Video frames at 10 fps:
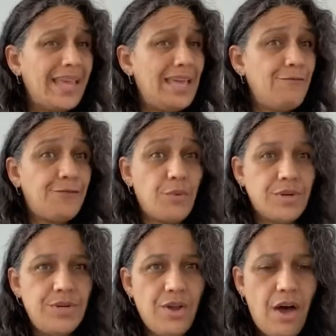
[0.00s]
If you're
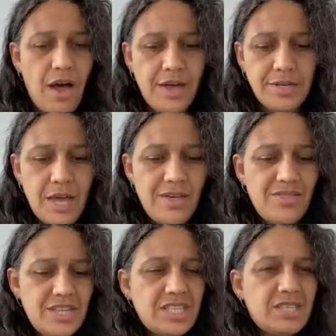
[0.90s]
not,
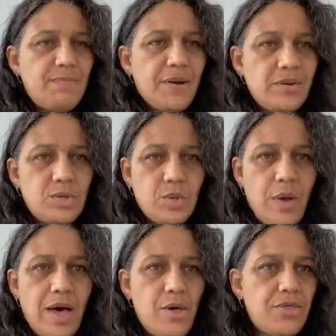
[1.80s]
this spiritual
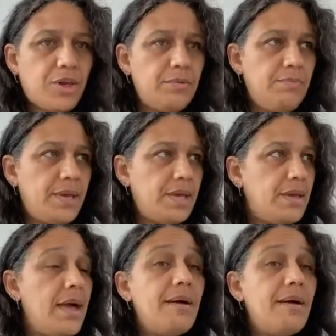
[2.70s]
health could be